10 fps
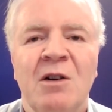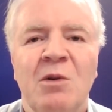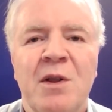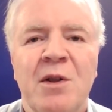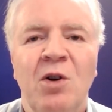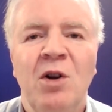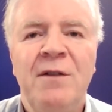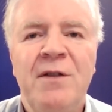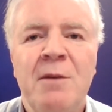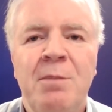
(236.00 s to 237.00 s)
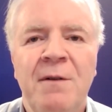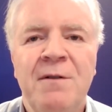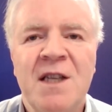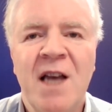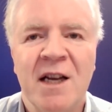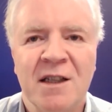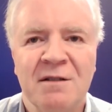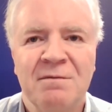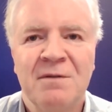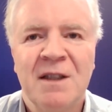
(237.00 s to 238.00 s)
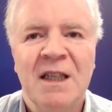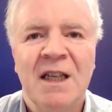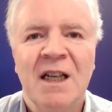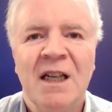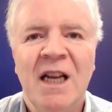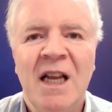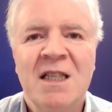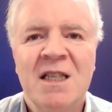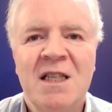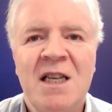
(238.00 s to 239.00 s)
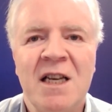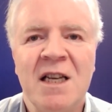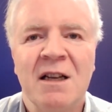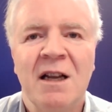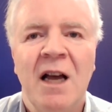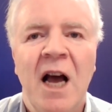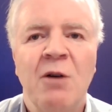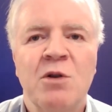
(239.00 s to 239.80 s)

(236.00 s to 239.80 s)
with all of the above said, let's see how